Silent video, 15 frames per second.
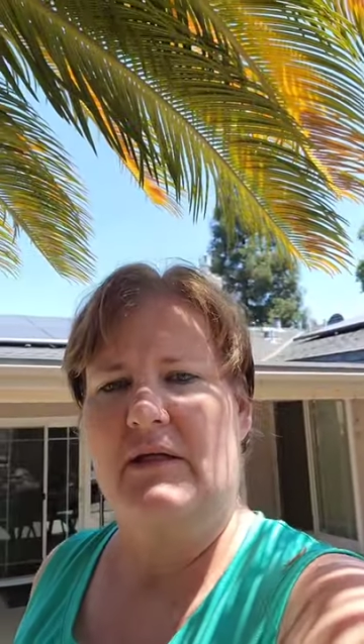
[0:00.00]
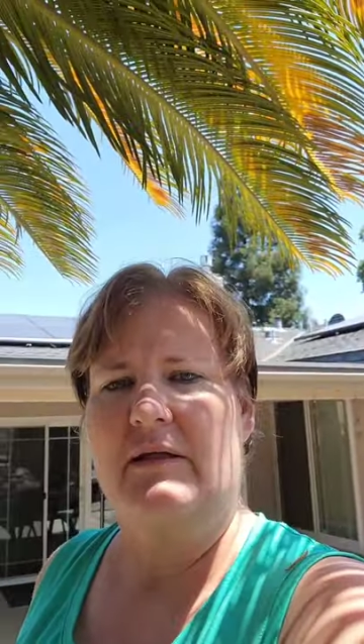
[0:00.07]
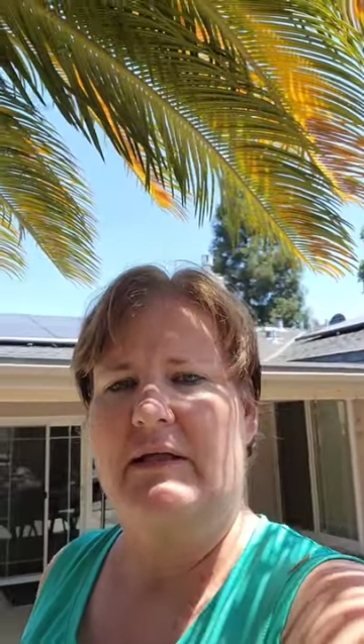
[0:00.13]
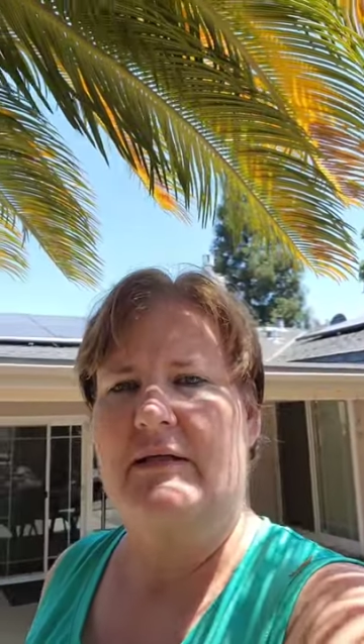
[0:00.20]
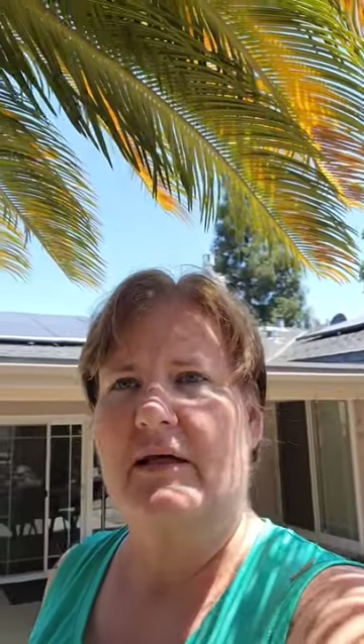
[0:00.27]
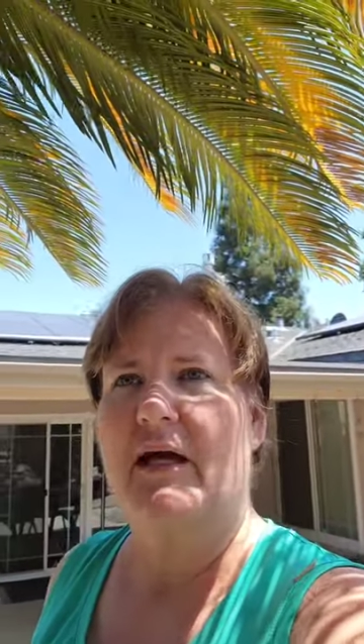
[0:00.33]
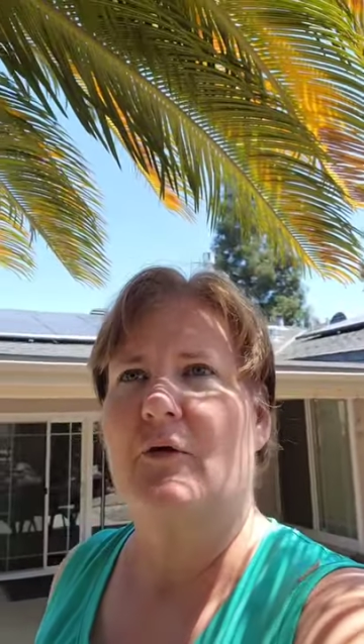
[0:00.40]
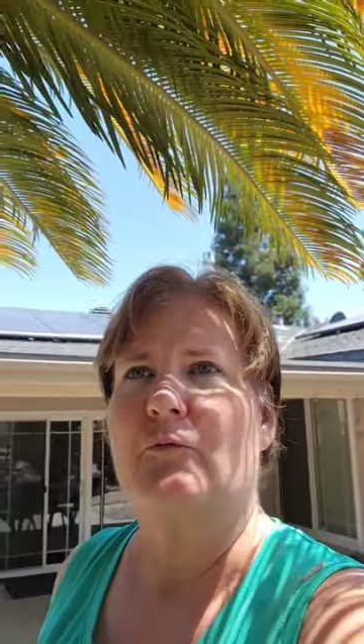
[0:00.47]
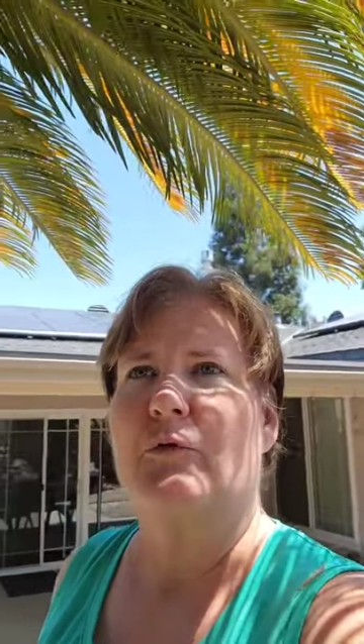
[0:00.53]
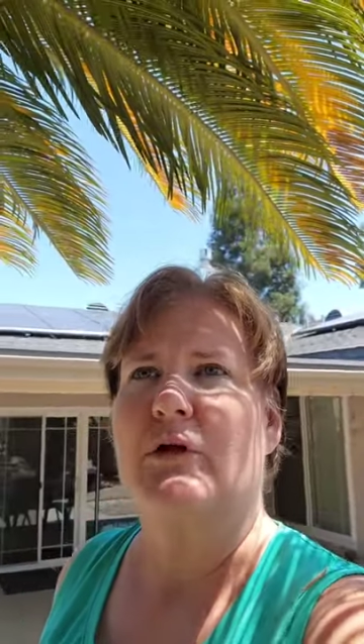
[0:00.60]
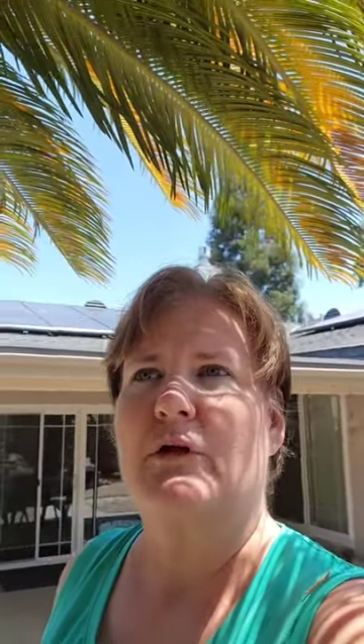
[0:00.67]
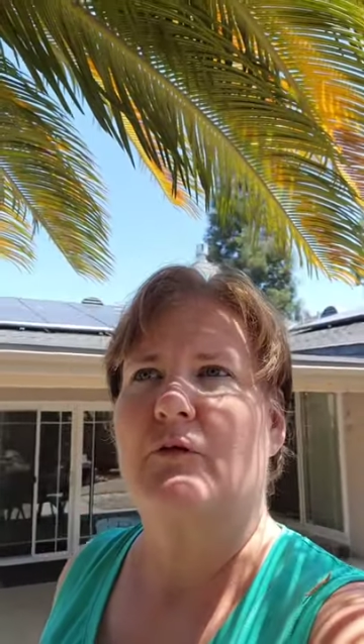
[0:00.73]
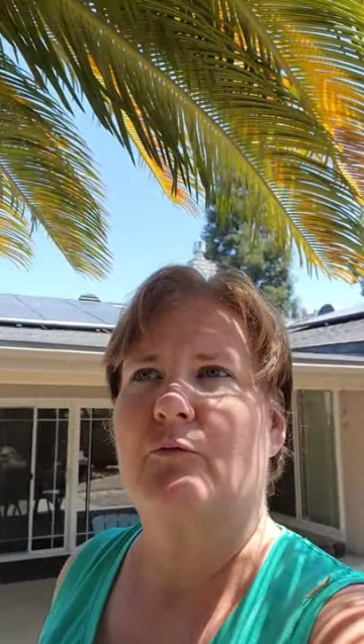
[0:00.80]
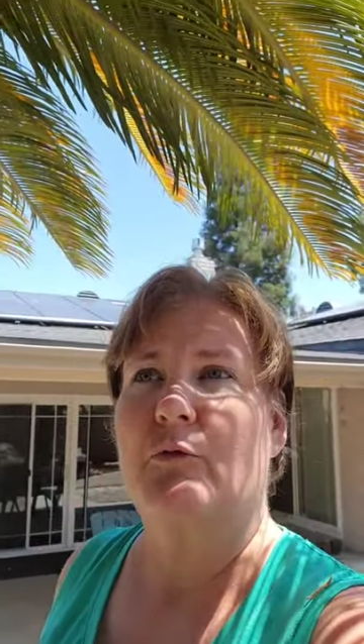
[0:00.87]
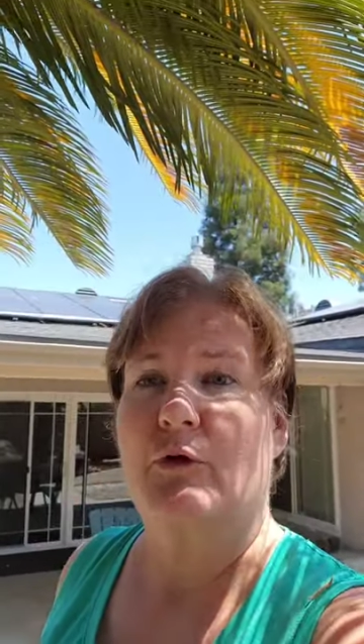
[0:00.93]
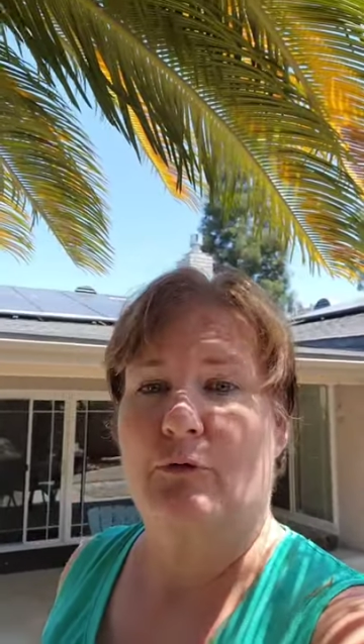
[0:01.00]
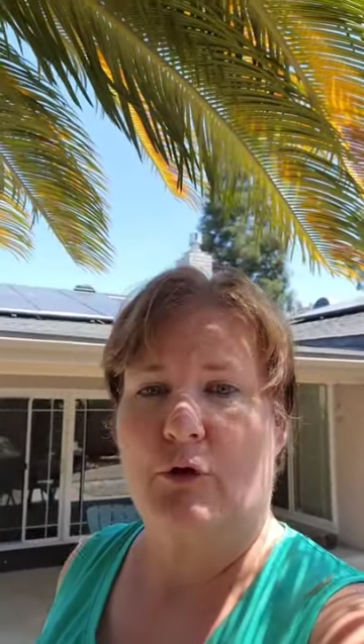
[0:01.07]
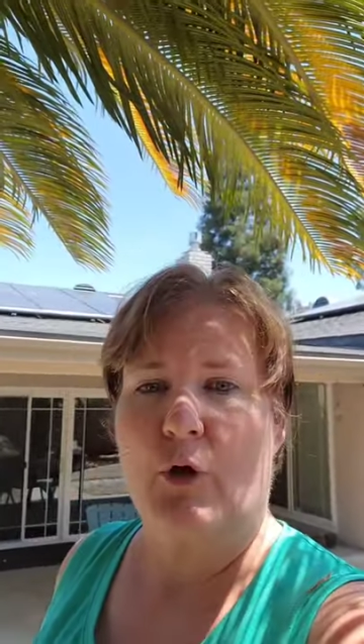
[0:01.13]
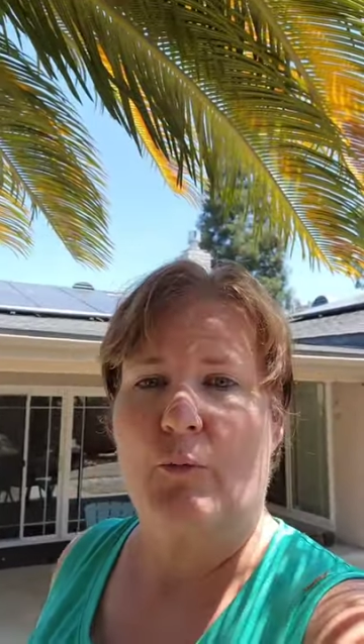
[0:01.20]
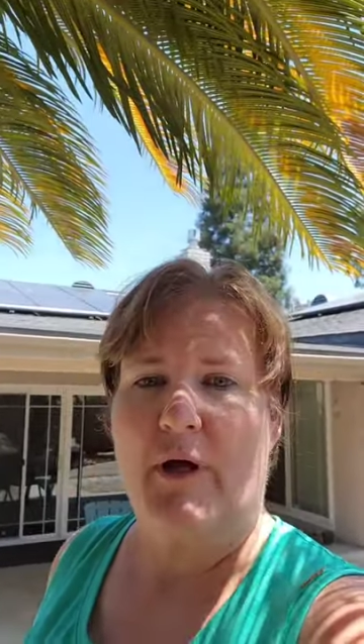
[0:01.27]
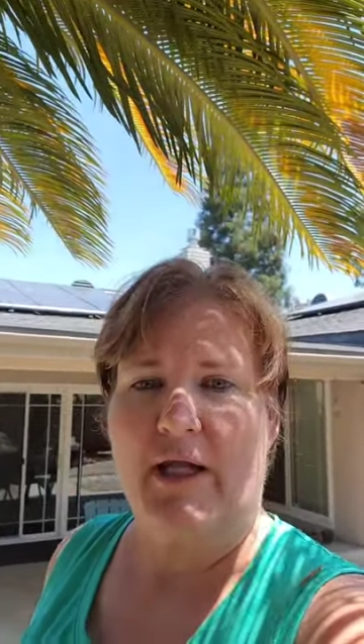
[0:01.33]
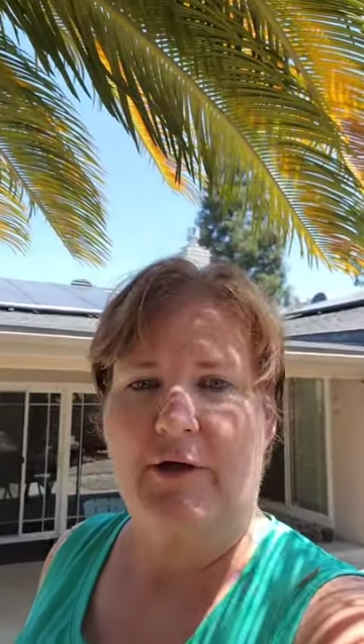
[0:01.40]
cleaned up. We, we
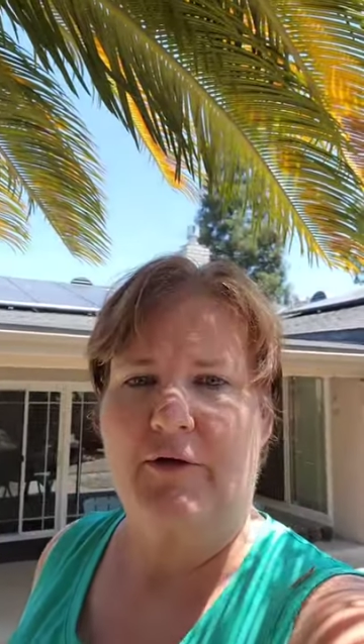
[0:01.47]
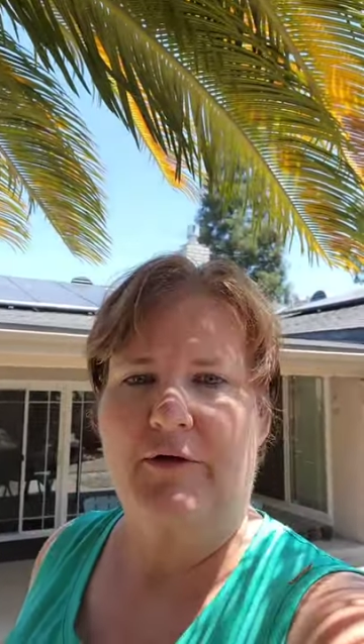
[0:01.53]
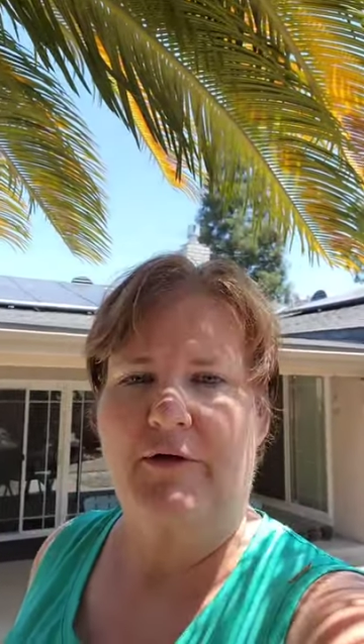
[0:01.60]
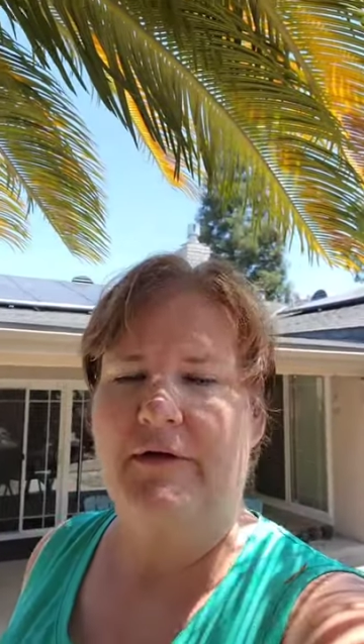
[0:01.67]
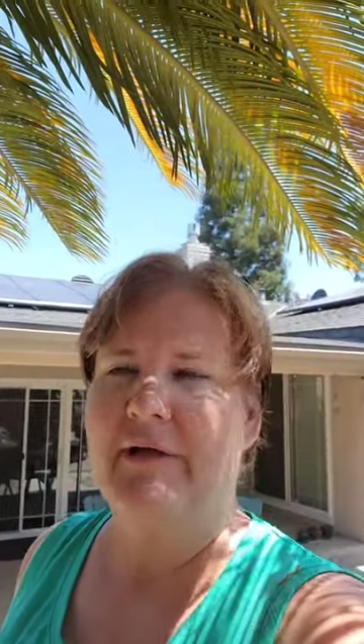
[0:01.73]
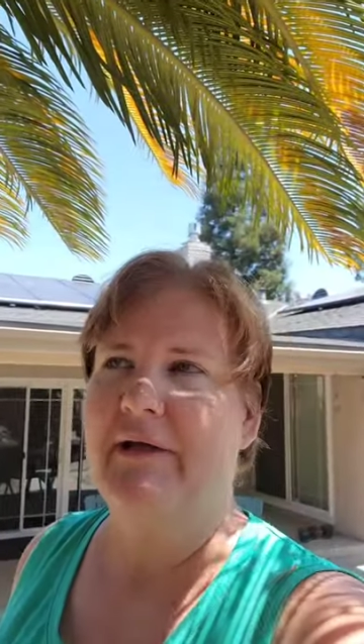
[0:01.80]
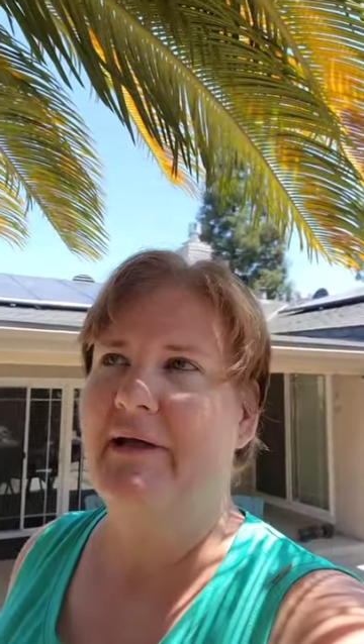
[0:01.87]
grow better.